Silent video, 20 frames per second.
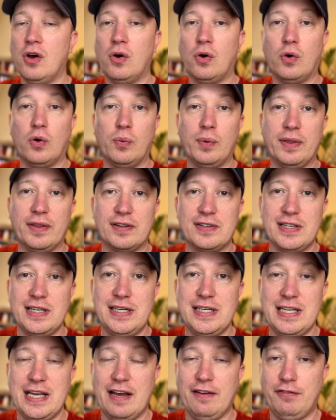or with a
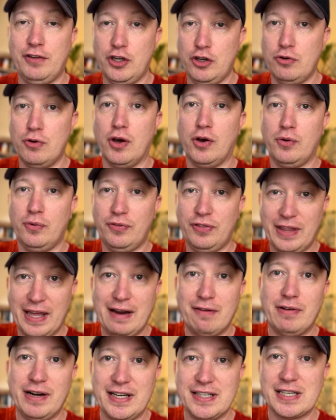CTF, you know
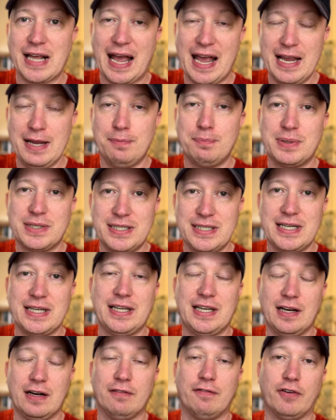there is a
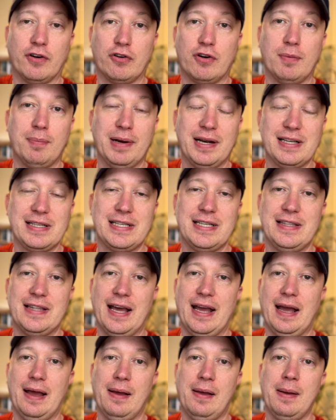particular vulnerability
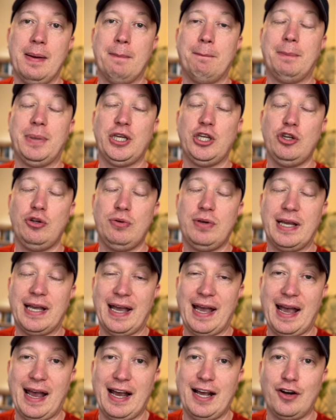there, but you
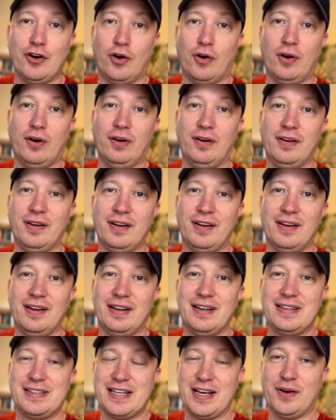cannot
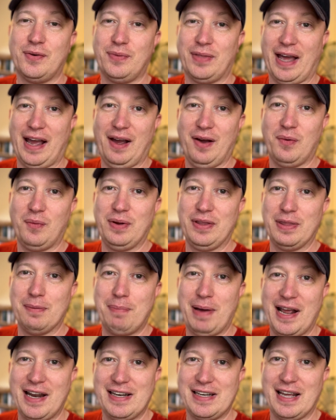tell that with a
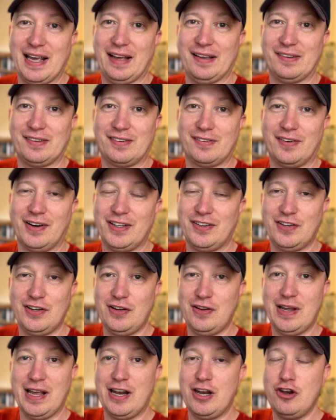pen test, right? So you
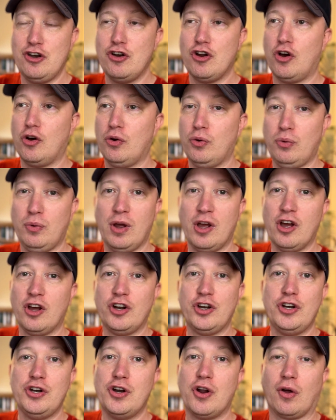get no
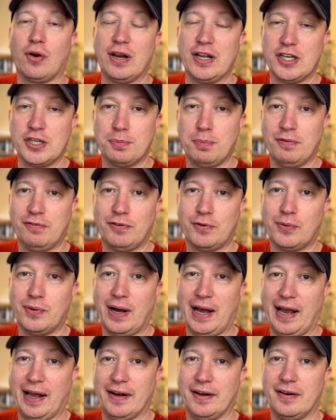knowledge
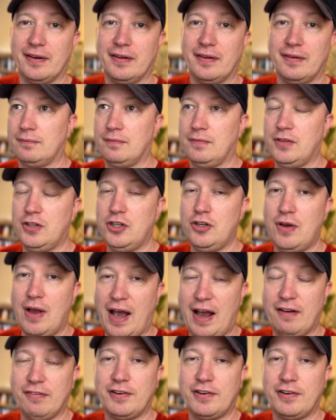beforehand. You have